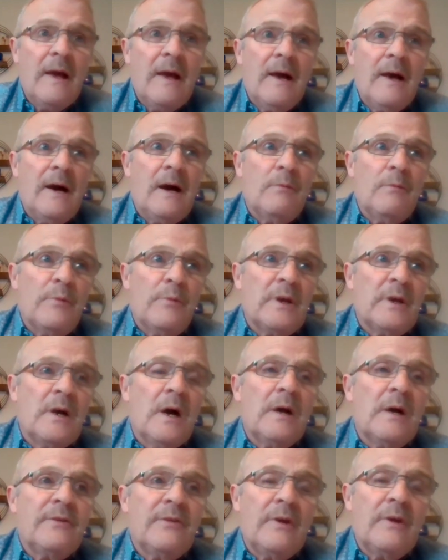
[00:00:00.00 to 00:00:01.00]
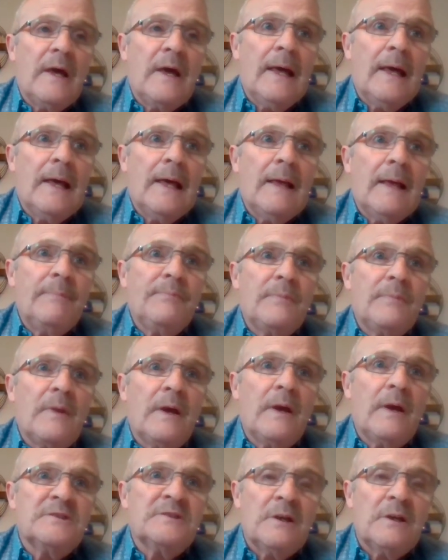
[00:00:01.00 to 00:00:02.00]
and we got a
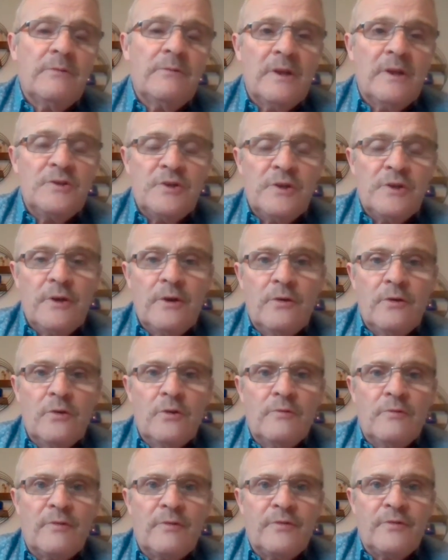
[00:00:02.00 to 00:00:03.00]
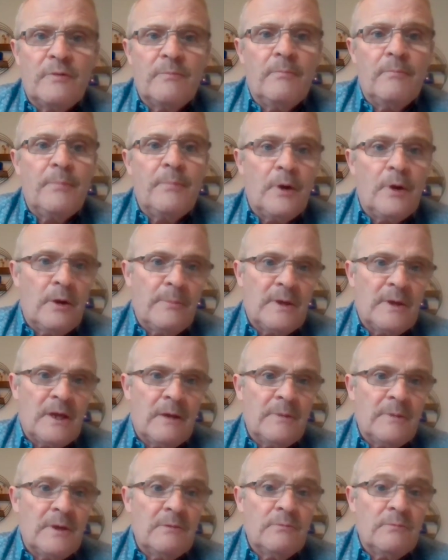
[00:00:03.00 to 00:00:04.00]
sound engineer over from
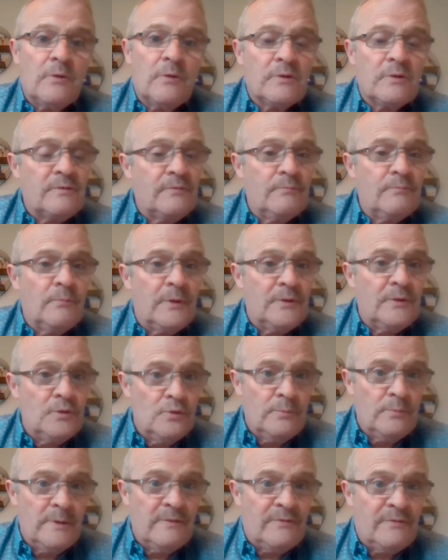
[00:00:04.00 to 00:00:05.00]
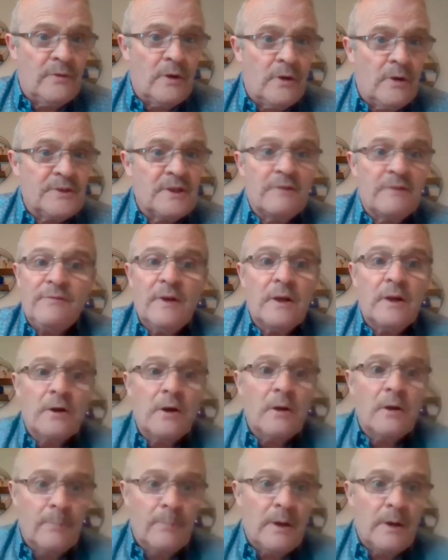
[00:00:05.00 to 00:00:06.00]
Birmingham. He worked with UB40, a fellow
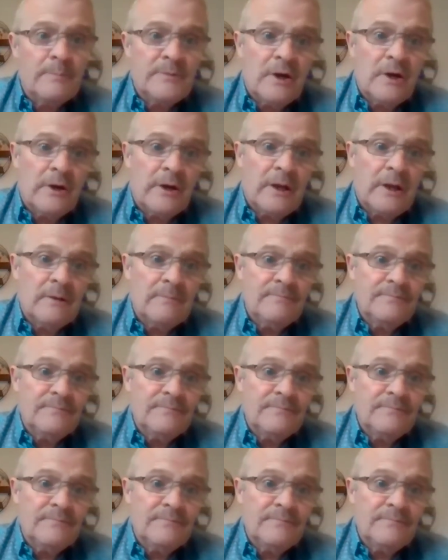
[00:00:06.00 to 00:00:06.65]
called Bob Doyle.